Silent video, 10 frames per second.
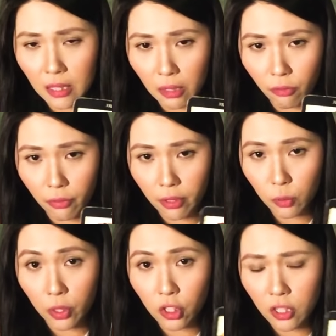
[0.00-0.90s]
in reverse.
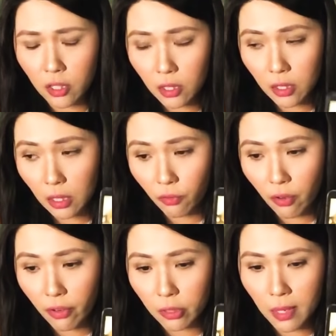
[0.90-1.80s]
When justice is in
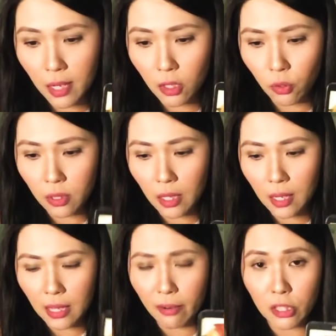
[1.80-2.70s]
reverse, meaning to say
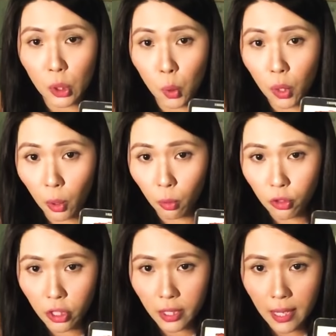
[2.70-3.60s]
there is no
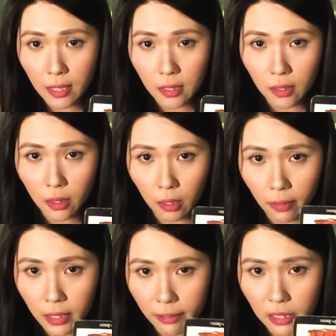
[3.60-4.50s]
closure yet, all
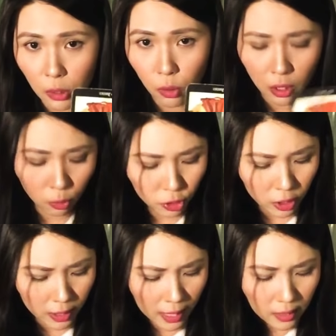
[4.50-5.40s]
right, there is no closure
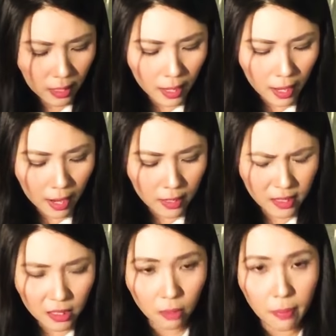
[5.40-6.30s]
yet. And
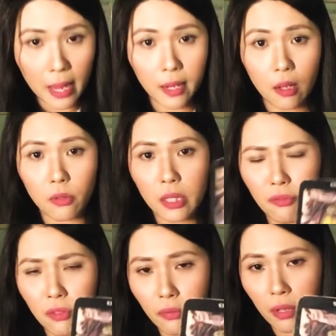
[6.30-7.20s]
Six of Pentacles
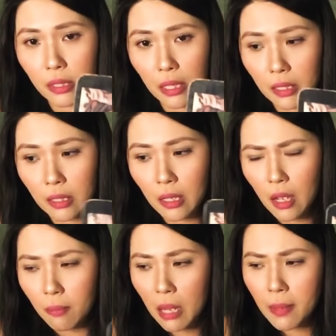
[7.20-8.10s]
in reverse is
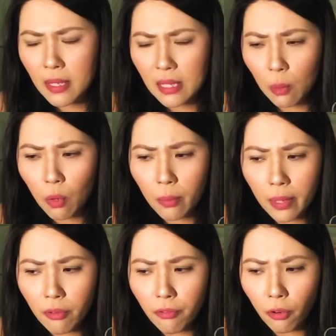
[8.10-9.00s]
maybe someone
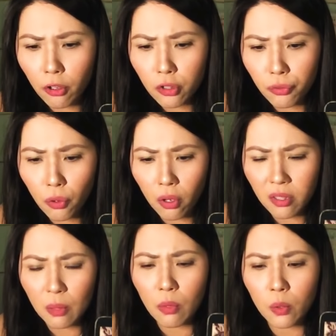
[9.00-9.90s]
being forceful or
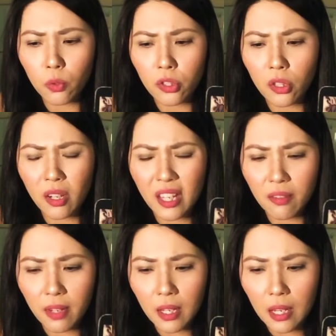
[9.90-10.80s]
someone who's not
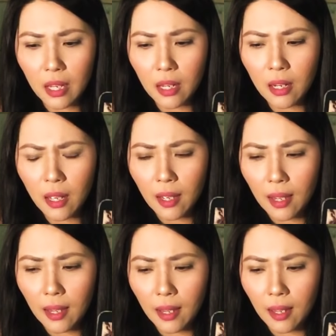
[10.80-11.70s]
giving in
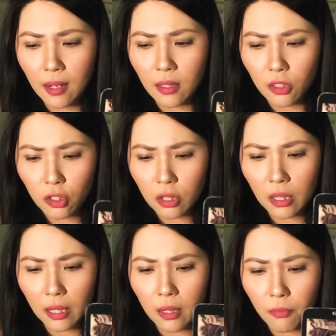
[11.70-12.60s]
and
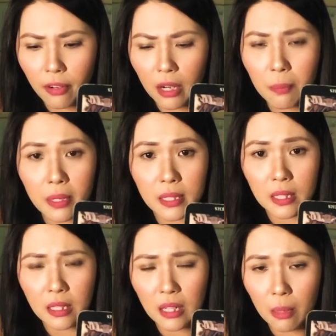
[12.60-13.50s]
like very
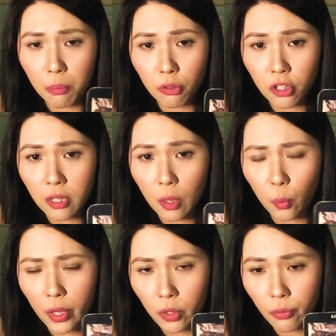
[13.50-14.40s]
persistent and pushing their
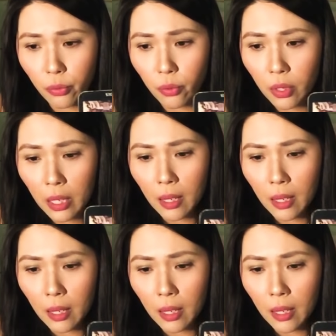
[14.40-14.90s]
way through,